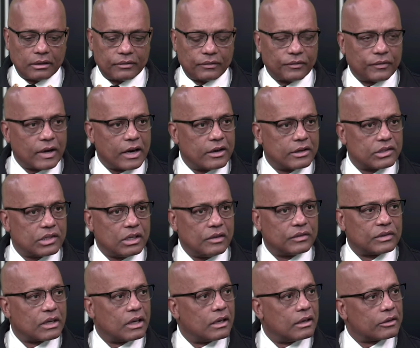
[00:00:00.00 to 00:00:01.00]
fire chief's
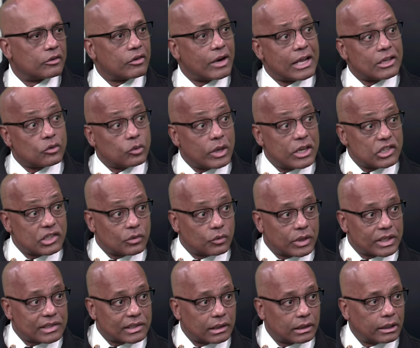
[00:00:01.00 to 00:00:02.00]
graduation
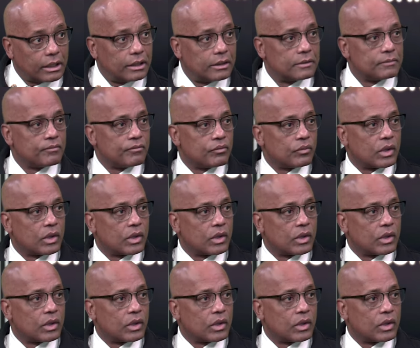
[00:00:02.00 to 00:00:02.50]
recently, mm-hmm.